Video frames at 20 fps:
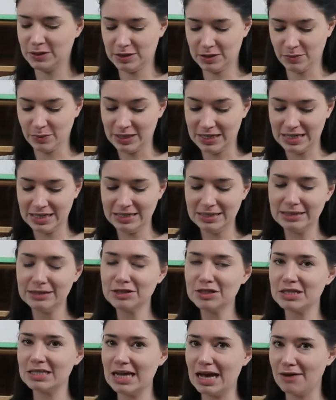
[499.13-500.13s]
So we need to
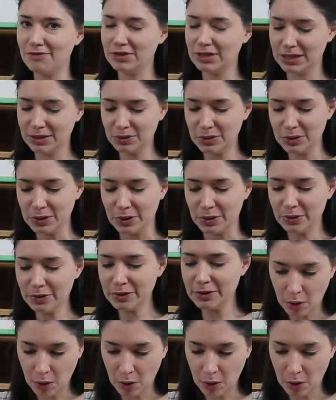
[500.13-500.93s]
just have a little look.